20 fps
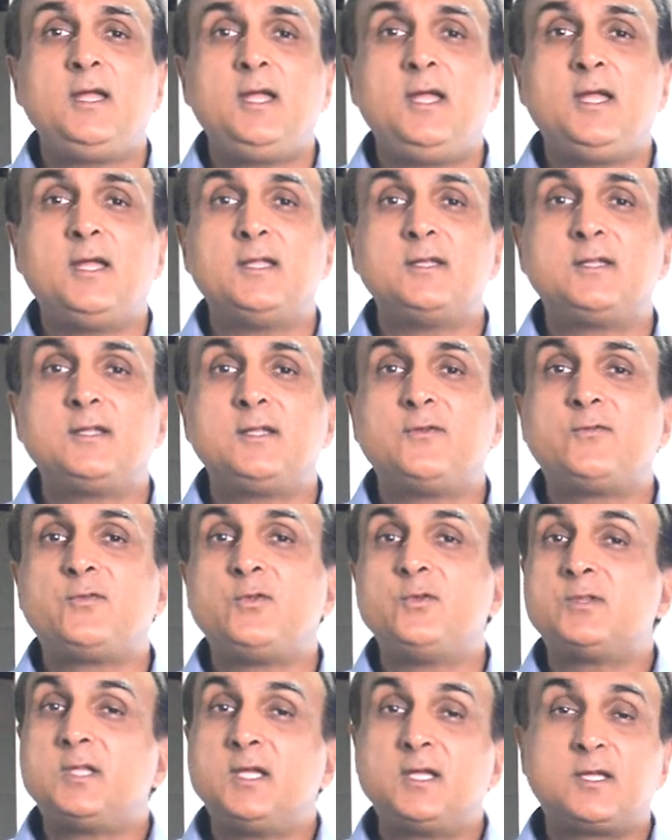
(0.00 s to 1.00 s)
And if
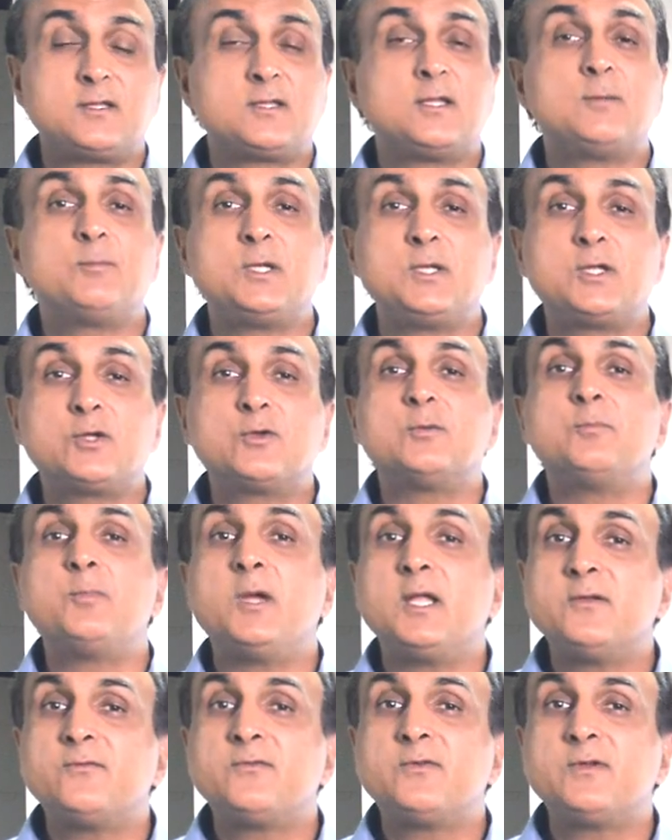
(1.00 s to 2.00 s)
you think somebody could
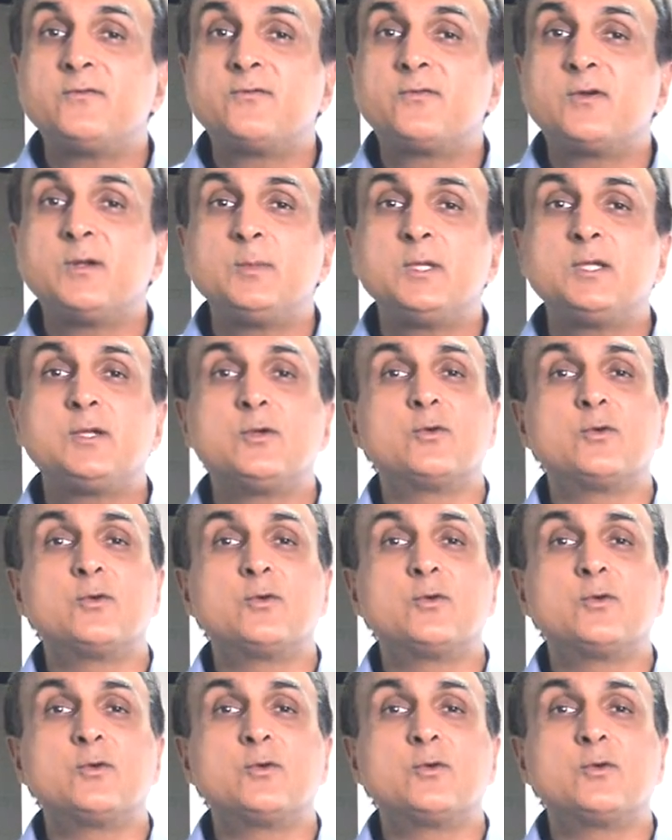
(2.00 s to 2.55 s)
benefit from it,